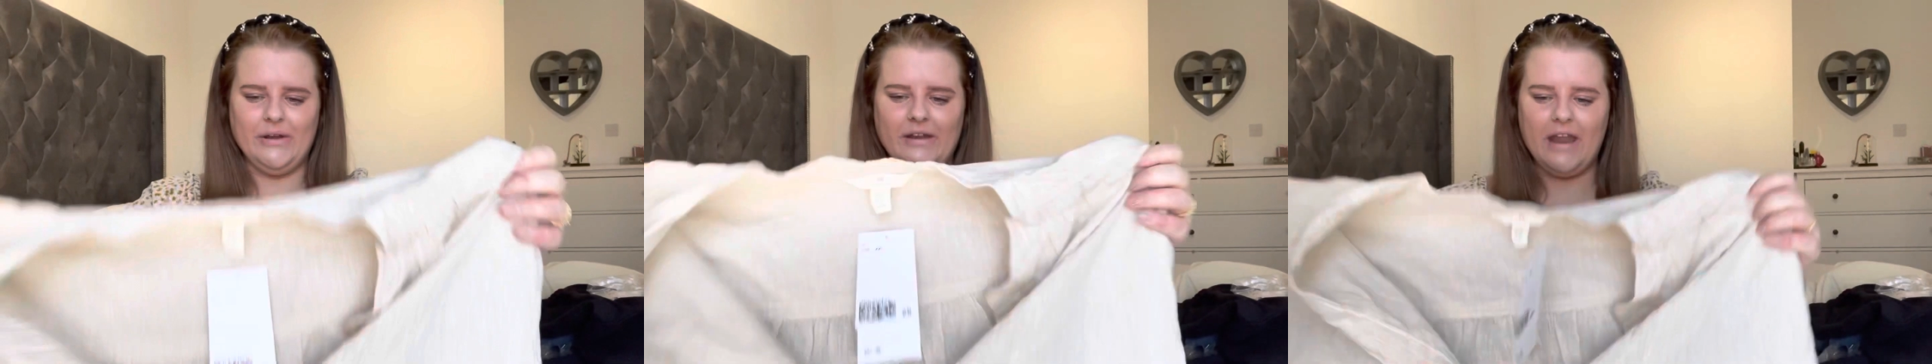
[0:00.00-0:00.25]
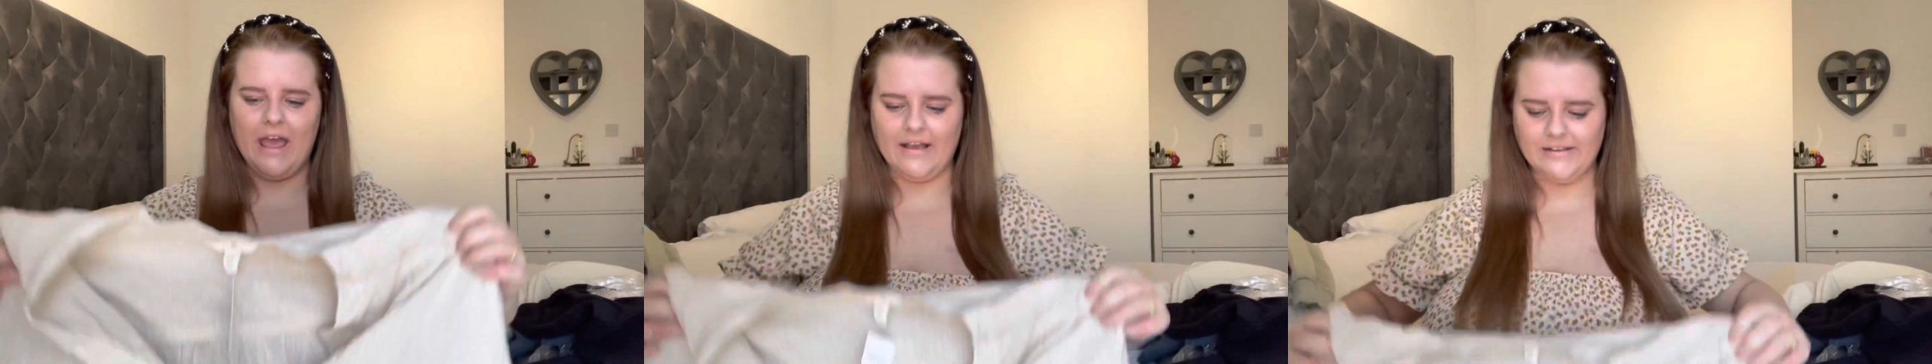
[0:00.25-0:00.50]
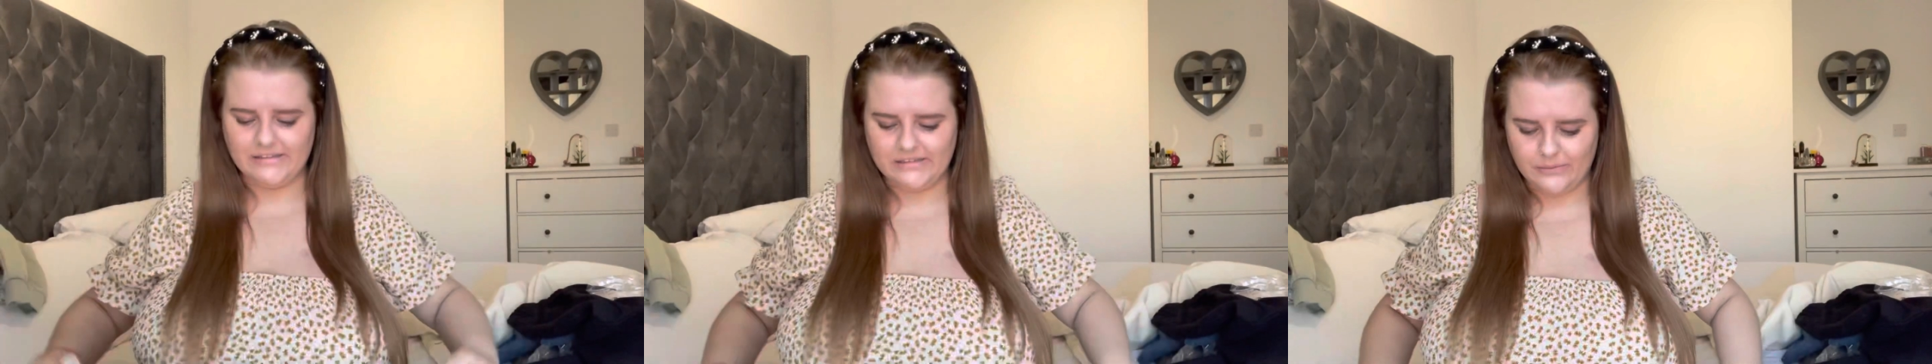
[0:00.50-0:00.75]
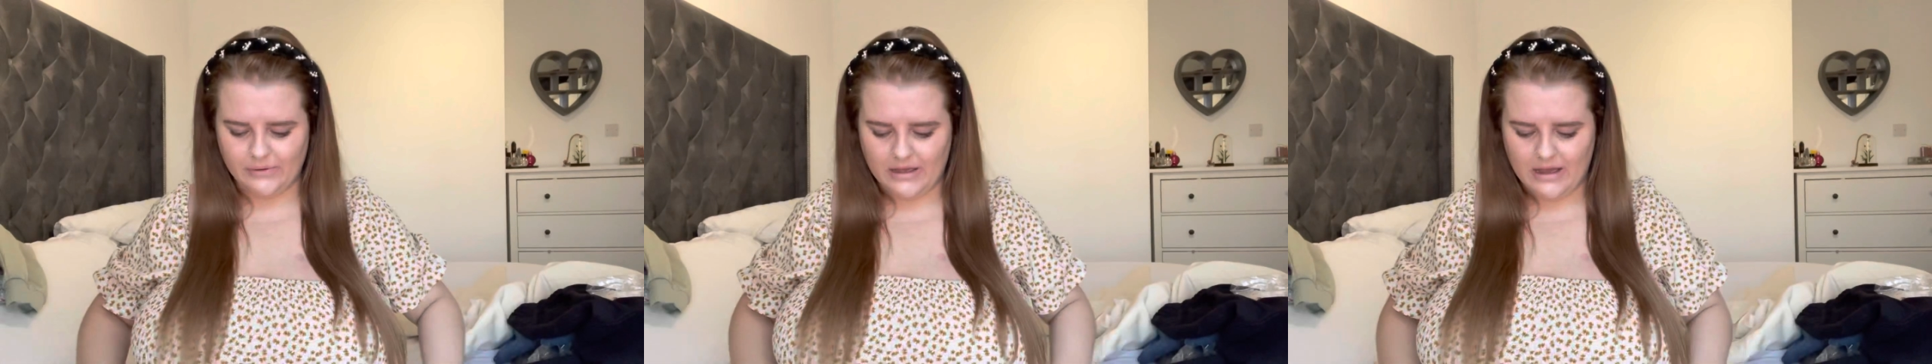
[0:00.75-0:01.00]
next
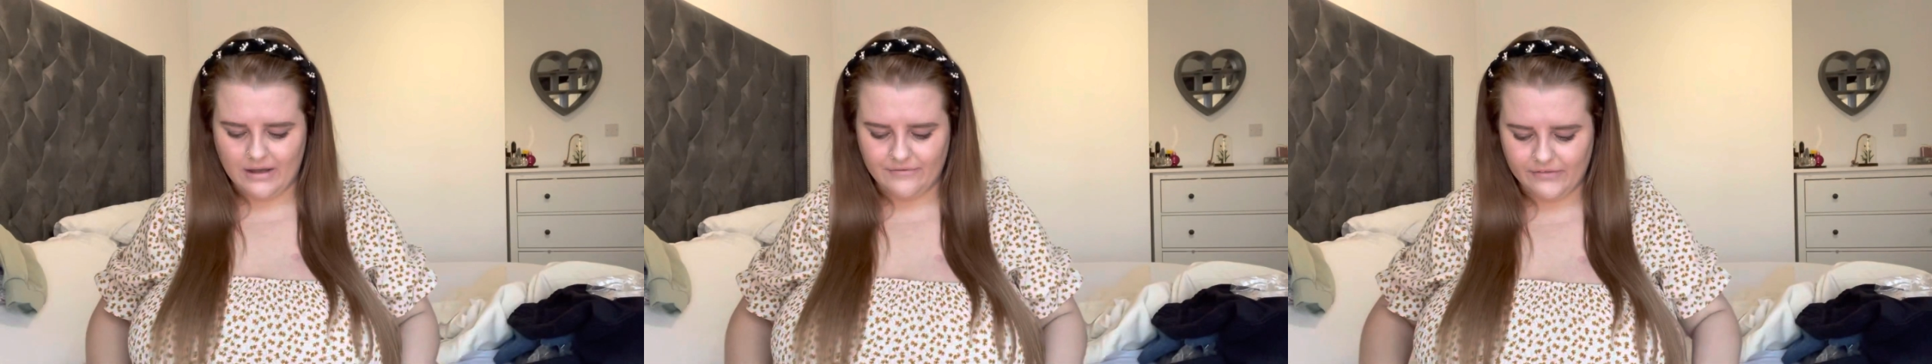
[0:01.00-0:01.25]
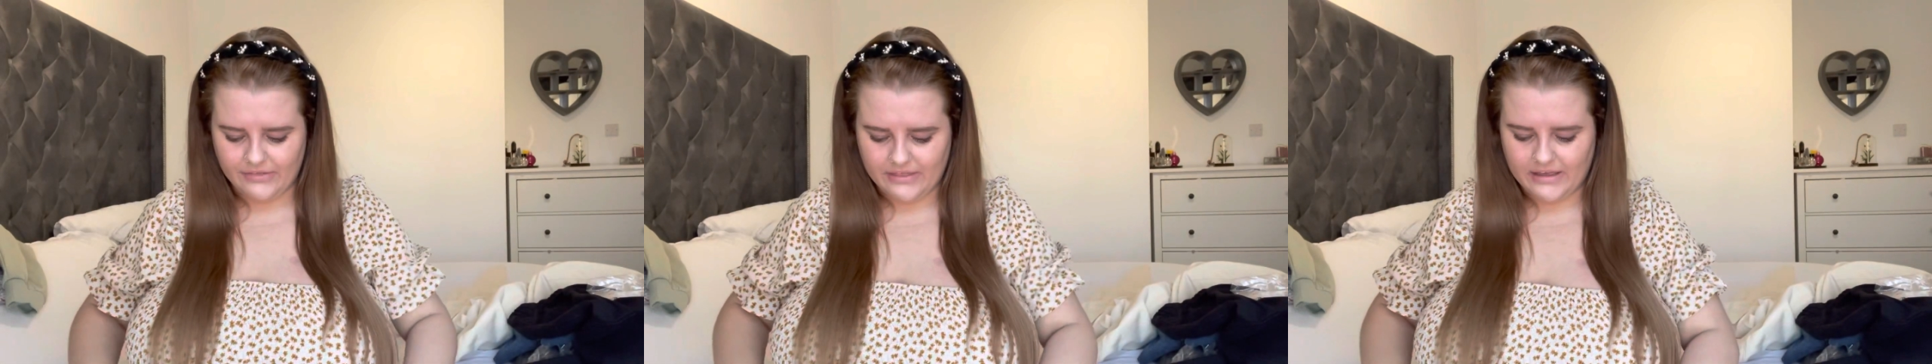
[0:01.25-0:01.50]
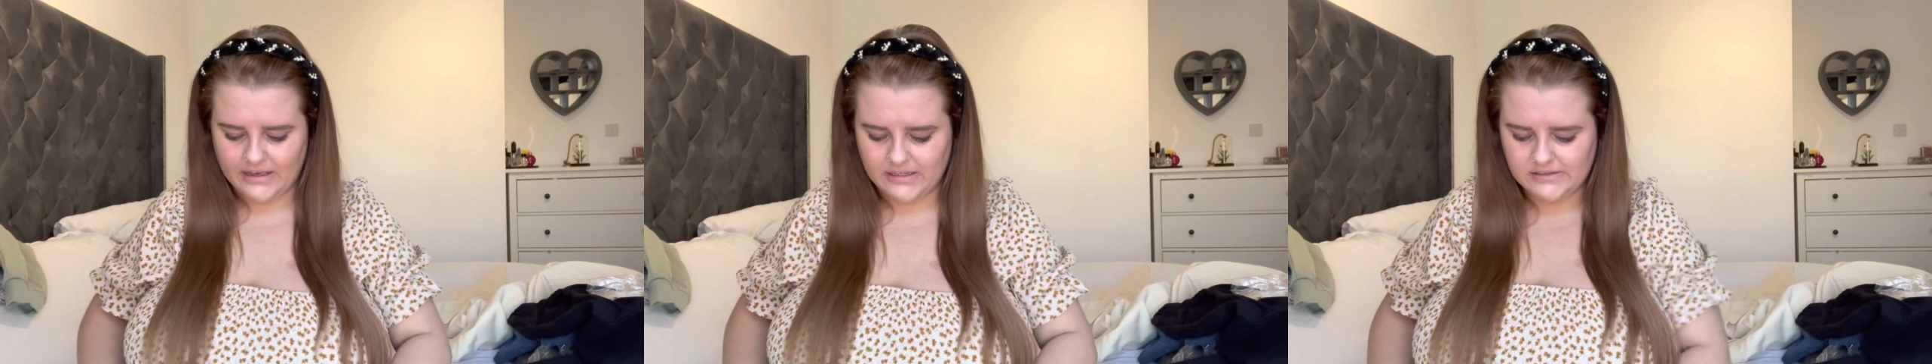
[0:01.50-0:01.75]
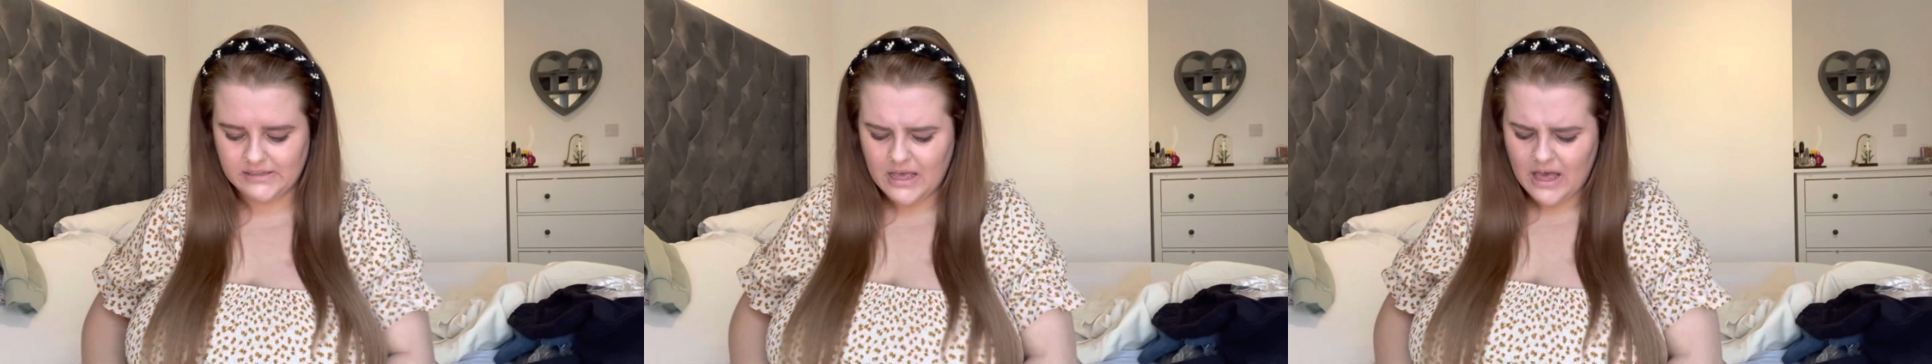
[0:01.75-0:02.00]
we have this